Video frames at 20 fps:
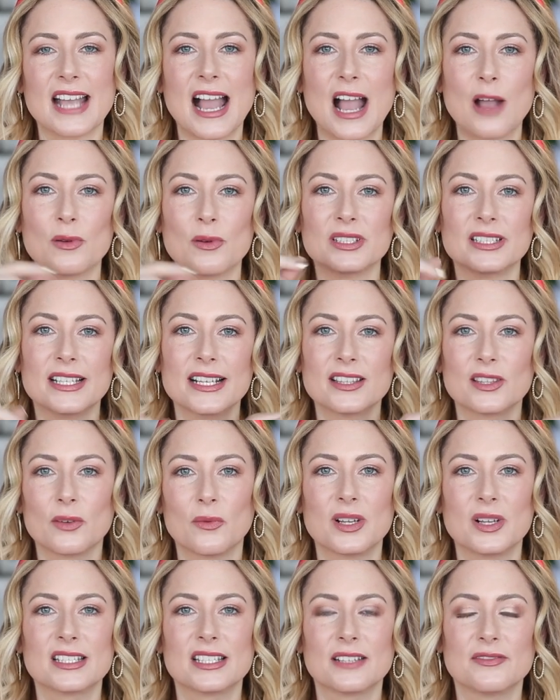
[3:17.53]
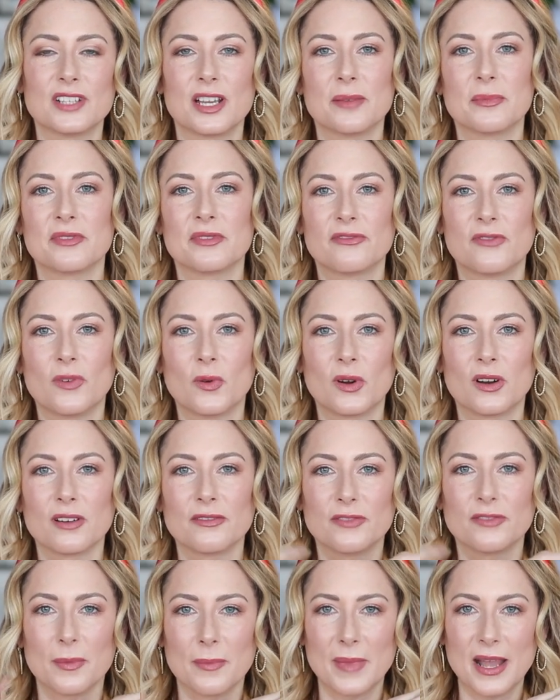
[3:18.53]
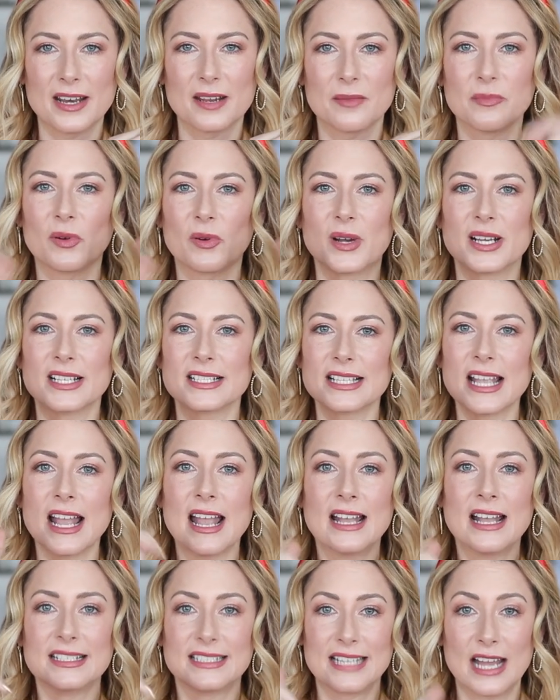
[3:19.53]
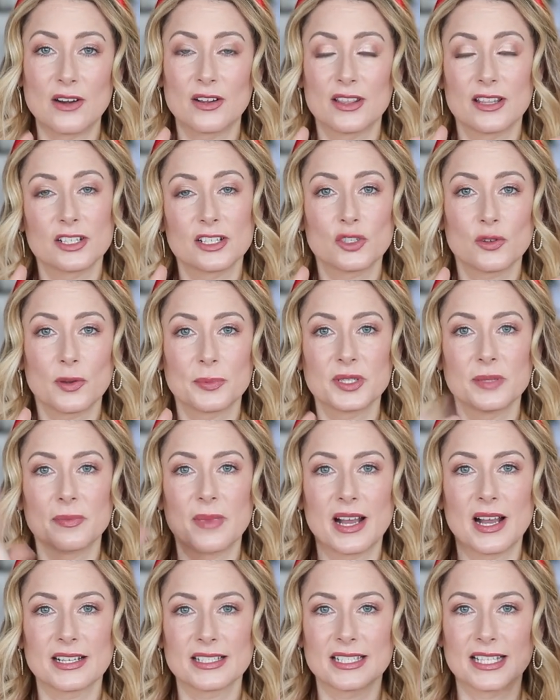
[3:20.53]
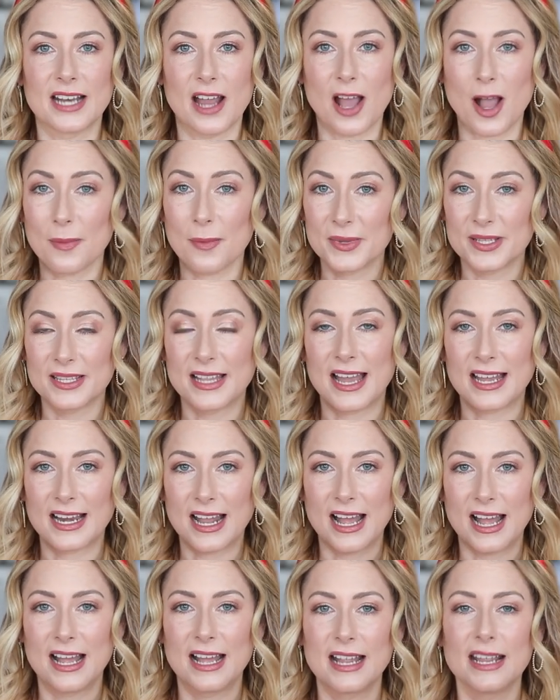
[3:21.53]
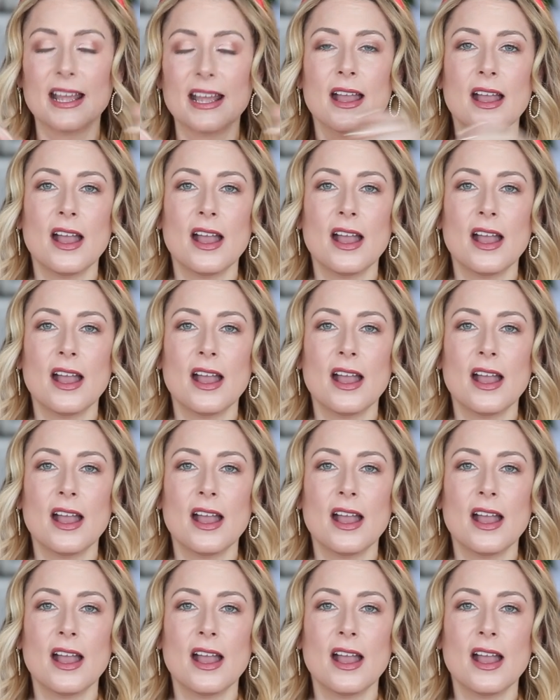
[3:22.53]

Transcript: I will link the ones I've done before for men and boys down in the description box and up in that eye